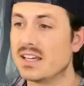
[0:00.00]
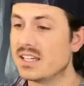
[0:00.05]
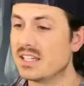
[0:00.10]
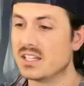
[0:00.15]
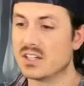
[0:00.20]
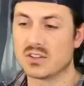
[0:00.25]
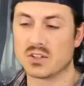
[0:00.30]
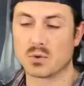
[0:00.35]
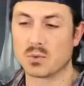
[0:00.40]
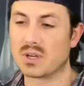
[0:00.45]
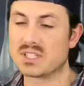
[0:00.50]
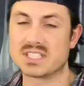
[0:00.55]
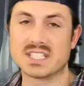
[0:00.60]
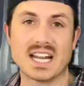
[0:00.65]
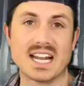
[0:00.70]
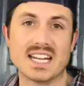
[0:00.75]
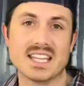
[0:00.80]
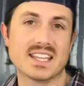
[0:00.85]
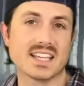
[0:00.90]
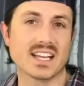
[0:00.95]
You know, there wasn't
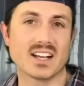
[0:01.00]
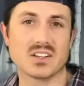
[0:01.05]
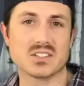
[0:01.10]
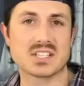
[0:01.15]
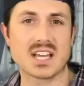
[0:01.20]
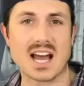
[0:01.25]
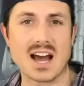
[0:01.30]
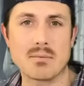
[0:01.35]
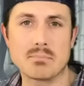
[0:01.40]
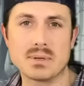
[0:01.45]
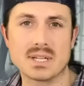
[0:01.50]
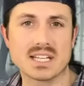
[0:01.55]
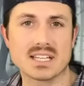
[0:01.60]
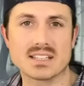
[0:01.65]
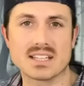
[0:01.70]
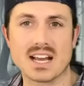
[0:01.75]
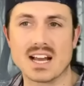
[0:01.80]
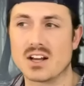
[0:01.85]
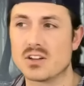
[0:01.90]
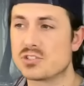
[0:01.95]
anything else happening at
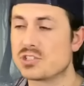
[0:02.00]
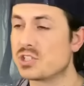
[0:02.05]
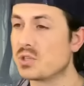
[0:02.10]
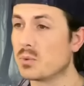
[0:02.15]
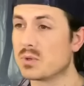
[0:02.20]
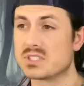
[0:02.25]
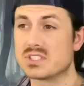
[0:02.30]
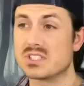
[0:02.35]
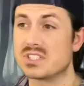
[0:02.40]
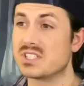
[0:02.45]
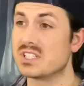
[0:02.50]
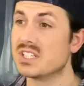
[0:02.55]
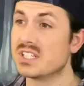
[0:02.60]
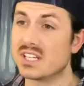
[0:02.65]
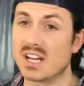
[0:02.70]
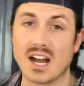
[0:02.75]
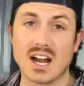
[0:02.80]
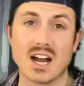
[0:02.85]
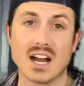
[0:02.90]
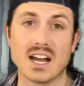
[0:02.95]
the house. She wasn't
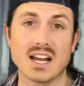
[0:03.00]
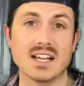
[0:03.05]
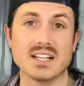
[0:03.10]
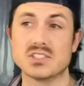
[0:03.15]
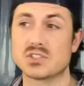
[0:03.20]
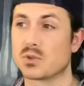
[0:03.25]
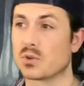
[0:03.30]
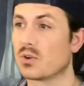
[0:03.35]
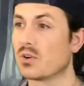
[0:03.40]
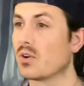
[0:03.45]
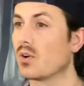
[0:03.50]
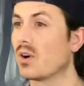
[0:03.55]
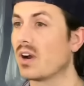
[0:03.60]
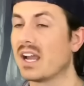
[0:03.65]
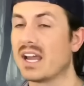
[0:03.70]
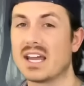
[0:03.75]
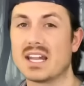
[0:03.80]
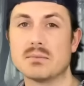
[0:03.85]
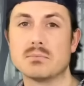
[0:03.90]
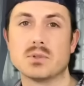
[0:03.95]
seeing eyes or, or
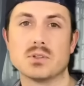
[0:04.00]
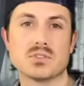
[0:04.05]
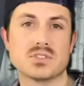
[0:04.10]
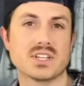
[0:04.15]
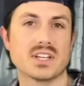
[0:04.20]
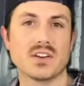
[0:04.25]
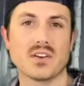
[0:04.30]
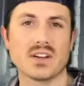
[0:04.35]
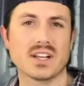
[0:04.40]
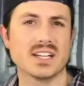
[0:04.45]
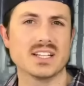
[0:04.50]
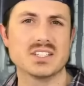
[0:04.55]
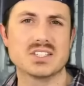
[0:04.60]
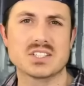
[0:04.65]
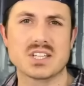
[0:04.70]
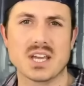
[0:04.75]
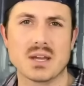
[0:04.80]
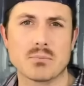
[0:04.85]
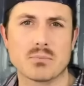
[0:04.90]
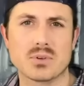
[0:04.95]
animals, hearing any
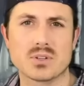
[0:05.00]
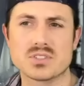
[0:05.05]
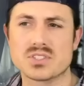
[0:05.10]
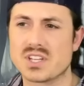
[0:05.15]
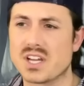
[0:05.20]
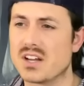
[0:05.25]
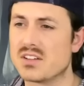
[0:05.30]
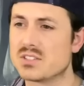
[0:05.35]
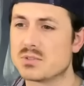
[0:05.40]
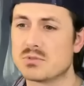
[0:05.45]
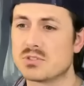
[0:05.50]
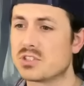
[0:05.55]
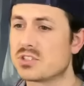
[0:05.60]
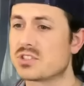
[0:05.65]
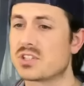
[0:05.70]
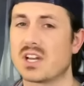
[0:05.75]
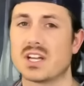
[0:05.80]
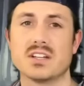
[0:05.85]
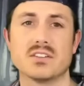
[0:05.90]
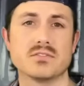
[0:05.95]
scampering sounds. It was
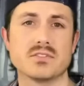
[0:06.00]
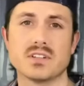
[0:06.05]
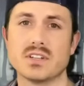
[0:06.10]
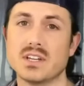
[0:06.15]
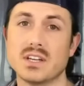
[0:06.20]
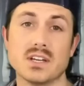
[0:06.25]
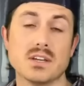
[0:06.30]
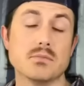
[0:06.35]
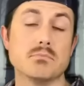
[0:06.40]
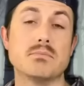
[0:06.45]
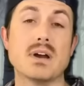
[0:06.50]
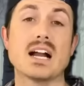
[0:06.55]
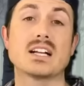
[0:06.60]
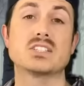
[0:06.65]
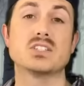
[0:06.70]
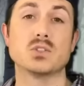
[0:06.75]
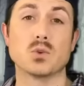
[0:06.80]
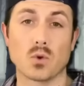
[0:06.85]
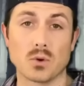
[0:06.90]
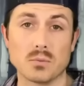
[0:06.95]
just kind of back
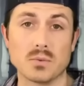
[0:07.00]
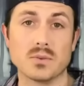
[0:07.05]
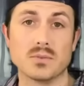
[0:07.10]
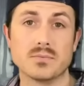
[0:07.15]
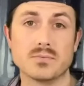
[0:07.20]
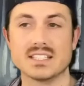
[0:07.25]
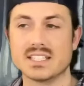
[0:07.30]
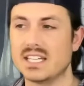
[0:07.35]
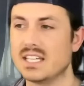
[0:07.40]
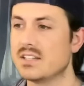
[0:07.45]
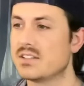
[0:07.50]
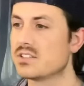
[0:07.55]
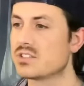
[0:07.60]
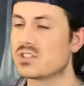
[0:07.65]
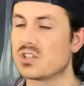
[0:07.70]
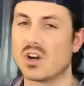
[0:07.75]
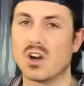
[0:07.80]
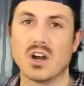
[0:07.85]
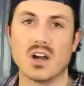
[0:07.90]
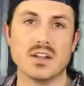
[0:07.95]
to normal. Keith is
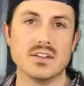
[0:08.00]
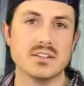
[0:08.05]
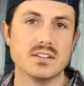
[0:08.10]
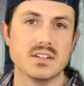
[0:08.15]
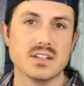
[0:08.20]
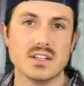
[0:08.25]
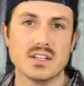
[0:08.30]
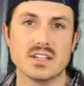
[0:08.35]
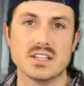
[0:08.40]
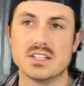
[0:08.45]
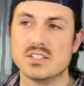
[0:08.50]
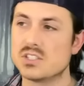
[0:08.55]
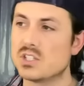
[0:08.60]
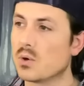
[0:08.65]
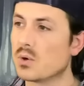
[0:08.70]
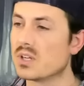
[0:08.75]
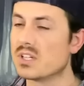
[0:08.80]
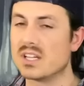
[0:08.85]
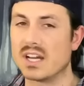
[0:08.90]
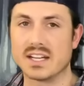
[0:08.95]
gone He's
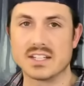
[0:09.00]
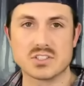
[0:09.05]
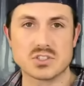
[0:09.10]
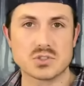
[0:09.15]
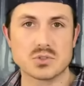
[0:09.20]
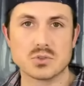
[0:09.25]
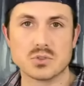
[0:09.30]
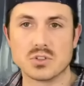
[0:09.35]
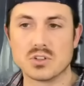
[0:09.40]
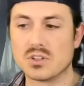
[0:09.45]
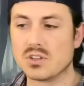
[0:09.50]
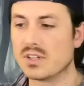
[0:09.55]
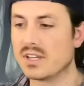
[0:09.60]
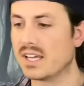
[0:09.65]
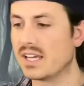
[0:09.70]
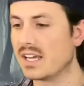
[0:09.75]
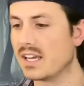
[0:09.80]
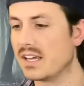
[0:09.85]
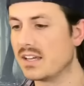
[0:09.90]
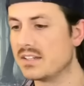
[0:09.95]
going to night school
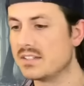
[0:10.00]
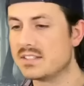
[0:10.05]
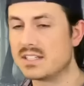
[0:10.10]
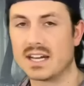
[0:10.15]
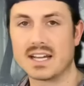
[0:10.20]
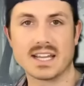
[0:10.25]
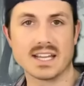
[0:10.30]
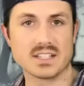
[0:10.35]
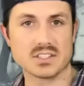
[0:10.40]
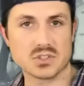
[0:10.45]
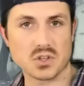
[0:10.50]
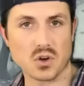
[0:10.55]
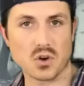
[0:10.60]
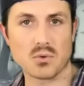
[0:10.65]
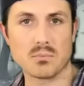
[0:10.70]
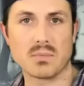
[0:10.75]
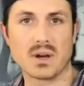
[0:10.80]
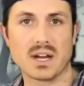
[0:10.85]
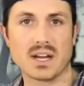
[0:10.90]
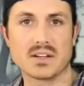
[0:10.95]
and Diane's
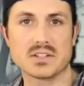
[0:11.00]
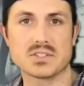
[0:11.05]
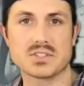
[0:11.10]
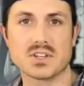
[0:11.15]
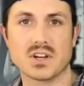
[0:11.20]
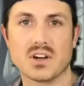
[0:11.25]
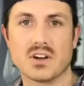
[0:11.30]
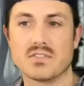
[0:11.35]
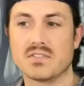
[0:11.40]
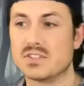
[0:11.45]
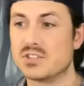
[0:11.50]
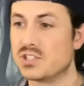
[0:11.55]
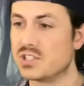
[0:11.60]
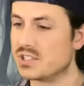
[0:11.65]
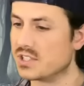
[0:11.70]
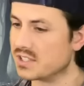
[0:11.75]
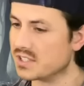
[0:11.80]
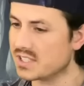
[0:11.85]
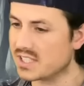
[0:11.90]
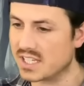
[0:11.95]
home by herself and she's
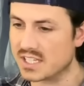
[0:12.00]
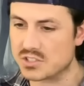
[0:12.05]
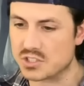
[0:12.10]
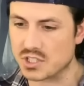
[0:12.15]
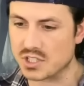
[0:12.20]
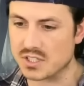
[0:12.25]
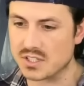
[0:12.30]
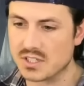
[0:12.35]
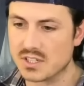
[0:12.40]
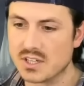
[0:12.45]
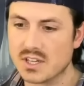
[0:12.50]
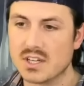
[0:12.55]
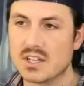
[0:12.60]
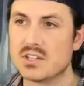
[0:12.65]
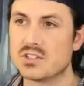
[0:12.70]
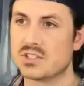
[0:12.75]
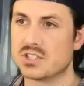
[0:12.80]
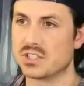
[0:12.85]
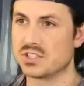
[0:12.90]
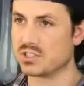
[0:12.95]
in the kitchen.
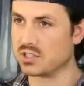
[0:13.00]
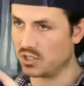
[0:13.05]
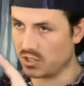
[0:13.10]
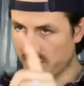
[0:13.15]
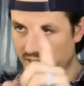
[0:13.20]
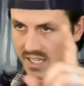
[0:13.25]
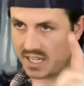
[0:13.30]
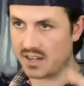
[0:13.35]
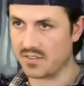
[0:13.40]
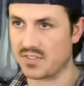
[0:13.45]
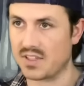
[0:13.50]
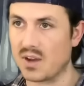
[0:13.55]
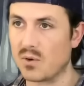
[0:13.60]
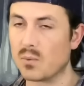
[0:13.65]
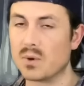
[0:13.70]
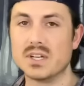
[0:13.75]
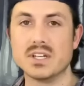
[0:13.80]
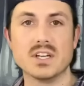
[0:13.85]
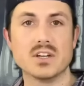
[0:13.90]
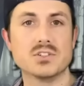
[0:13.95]
She's looking out that
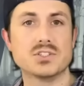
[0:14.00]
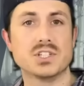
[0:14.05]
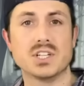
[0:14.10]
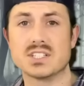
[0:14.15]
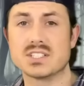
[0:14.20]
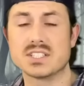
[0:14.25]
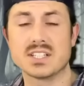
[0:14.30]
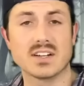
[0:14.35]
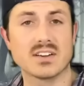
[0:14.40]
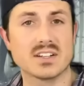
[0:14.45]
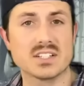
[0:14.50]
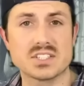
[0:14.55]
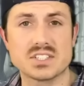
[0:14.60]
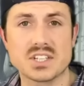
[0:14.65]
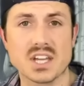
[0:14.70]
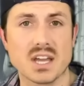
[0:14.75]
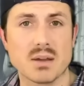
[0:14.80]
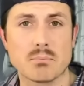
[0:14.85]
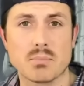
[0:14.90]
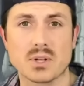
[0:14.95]
window. She doesn't hear any
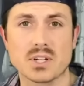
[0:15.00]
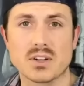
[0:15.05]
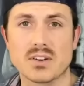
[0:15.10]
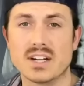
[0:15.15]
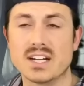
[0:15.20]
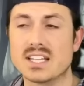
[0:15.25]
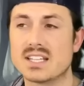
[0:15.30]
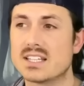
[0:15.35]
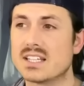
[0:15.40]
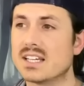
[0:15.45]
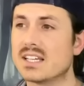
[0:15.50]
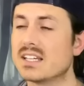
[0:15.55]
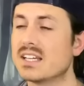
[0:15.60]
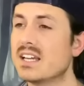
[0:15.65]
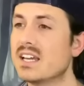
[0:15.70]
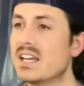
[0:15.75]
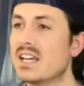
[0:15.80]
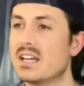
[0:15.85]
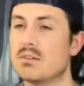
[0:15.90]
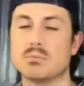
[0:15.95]
scampering or anything.
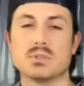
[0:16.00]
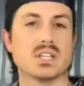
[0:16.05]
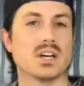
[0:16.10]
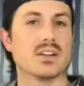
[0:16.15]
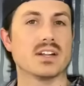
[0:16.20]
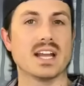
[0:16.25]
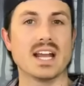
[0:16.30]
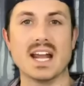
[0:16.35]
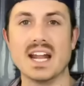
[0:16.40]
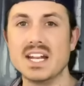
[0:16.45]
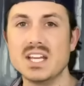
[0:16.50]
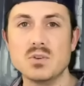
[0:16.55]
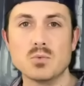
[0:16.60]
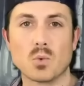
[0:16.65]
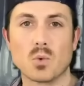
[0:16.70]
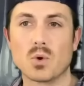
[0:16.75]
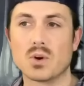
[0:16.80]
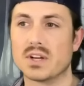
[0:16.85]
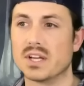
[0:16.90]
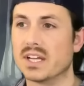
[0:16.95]
And without any
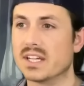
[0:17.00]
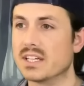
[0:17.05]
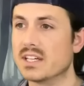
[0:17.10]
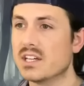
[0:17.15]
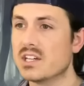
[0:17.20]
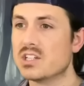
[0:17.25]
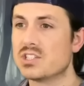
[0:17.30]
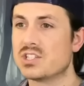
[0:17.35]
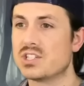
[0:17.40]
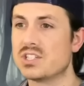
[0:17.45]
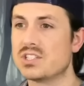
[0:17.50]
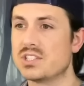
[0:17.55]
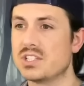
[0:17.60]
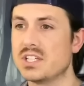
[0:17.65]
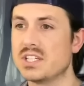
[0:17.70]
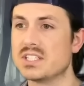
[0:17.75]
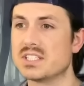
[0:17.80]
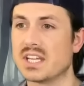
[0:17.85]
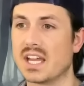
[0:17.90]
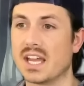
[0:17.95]
warning, she
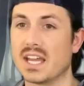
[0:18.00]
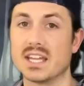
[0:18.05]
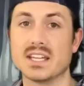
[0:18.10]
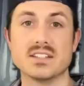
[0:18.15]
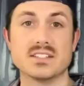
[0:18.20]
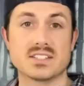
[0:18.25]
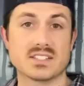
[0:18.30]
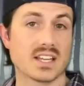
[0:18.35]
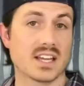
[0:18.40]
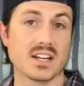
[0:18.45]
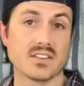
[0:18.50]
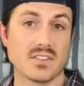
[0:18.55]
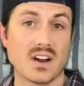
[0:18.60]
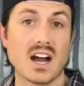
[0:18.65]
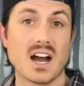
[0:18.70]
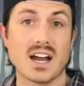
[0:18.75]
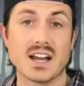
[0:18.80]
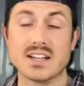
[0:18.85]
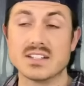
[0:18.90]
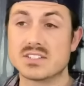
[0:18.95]
sees a set of
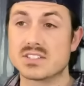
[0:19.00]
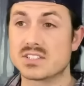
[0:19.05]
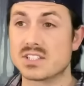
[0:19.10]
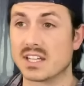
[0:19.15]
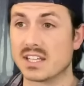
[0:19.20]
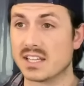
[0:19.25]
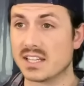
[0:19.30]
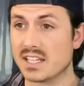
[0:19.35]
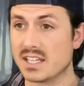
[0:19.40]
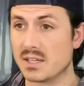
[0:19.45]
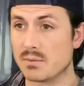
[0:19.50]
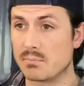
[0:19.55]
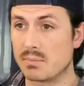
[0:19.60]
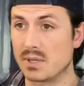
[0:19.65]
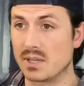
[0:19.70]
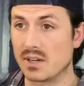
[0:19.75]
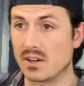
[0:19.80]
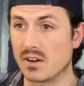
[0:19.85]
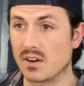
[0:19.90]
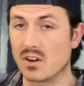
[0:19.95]
eyes suddenly
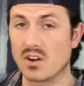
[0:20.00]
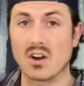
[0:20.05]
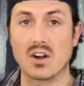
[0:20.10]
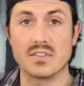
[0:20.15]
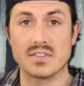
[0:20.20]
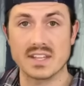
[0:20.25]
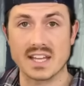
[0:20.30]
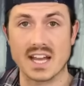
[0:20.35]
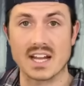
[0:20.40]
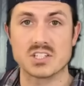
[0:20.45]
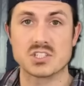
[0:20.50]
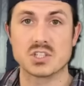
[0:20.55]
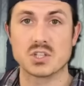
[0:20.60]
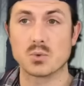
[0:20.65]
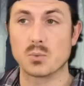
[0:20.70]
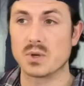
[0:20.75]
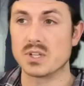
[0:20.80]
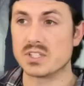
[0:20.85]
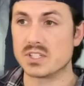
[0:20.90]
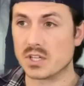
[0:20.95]
appear on the edge of the
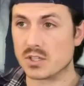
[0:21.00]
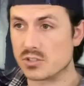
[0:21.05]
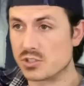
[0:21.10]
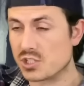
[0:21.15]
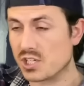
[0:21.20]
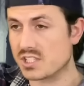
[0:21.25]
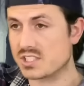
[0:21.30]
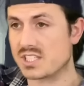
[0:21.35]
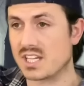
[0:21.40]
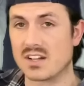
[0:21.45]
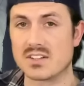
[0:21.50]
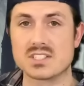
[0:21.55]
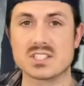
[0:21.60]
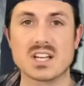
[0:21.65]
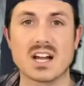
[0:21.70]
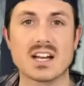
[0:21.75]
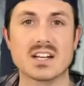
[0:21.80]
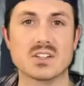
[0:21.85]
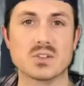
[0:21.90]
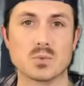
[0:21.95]
window just
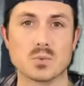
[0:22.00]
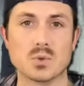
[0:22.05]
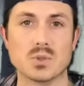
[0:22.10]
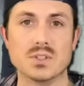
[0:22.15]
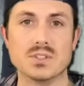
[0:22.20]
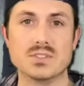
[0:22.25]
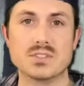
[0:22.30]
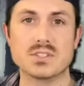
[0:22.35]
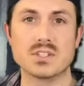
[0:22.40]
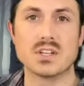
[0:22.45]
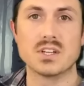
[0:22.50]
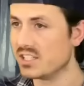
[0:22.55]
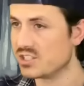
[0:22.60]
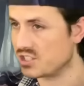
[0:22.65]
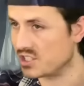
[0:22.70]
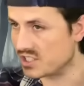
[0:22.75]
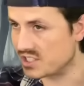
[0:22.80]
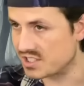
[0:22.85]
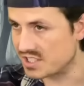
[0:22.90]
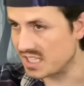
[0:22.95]
outside of the woods.
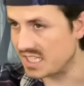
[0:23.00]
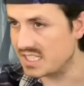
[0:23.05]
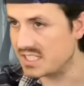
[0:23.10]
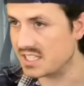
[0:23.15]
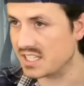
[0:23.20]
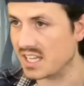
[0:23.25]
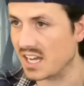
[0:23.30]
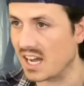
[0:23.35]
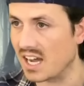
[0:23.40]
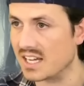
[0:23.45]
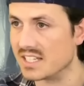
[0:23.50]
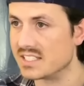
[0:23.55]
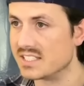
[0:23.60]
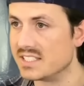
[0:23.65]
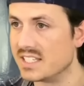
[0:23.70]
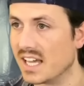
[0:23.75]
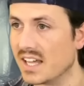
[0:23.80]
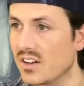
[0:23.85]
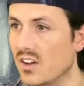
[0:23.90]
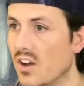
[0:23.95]
She sees the eyes
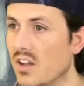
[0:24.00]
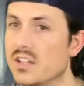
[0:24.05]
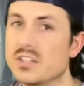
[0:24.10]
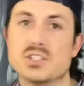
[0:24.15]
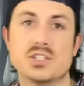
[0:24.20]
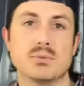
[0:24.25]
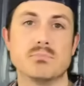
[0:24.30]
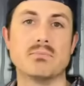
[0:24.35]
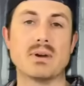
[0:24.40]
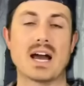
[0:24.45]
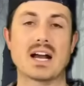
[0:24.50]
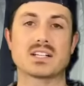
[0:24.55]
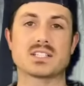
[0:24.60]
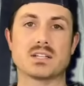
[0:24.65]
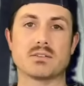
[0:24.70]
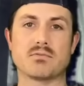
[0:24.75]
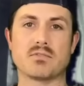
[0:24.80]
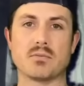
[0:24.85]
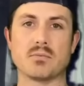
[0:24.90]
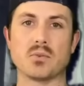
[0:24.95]
dead on and she backs
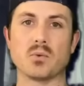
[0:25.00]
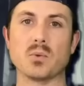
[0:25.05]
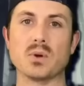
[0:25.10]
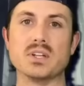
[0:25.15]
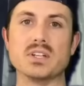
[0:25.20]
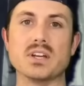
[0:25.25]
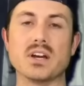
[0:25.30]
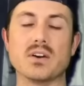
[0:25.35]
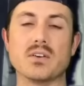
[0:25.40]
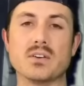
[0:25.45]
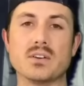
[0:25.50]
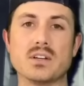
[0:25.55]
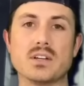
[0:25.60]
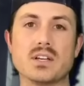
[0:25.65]
up from the window.